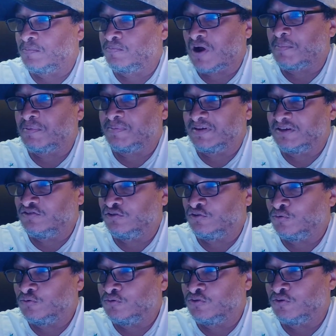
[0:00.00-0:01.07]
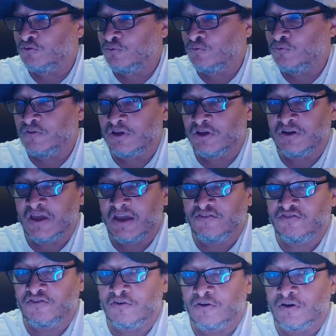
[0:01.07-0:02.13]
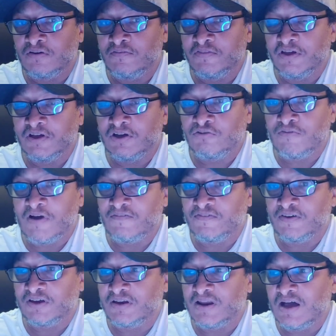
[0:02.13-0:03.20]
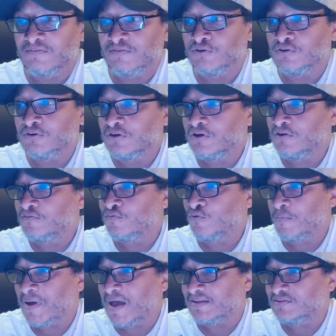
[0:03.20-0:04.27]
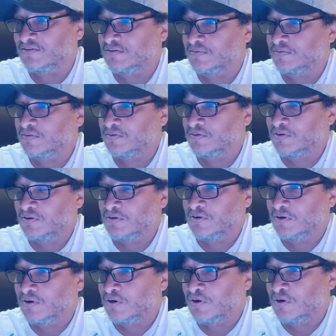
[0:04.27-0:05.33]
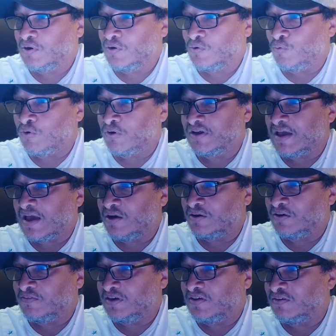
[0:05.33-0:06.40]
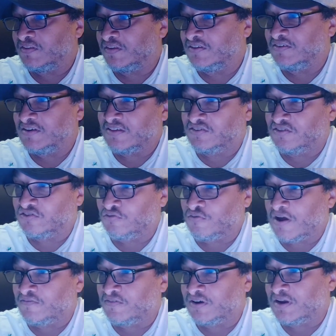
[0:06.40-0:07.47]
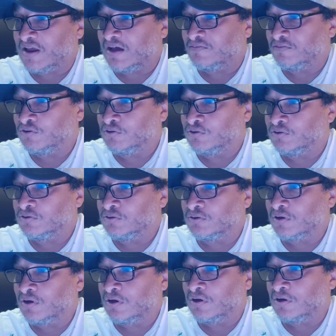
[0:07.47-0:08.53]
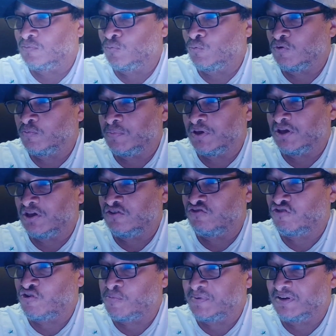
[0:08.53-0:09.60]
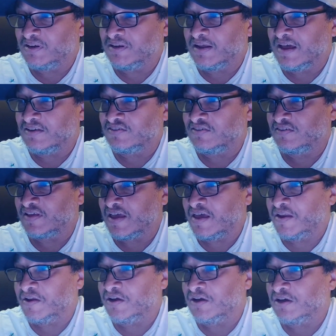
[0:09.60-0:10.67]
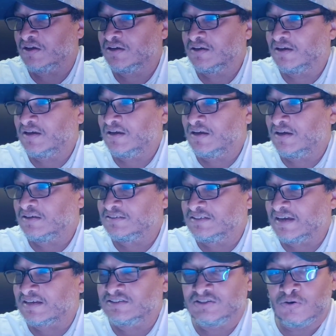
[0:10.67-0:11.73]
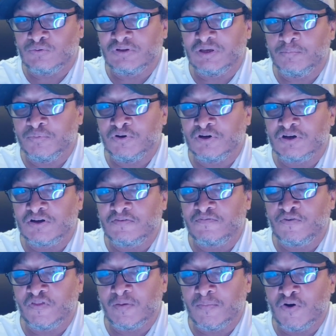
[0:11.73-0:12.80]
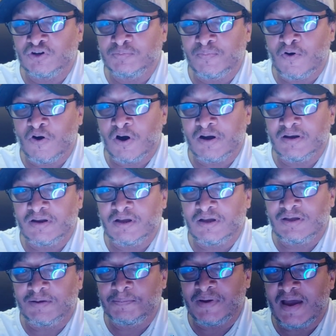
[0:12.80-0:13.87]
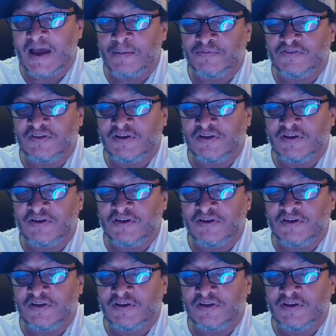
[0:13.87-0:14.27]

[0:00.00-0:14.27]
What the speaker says: probably due to the nature of the graphic novel format. Word count of even the densest graphic novel will be considerably less than a text-only book for the most part. Perhaps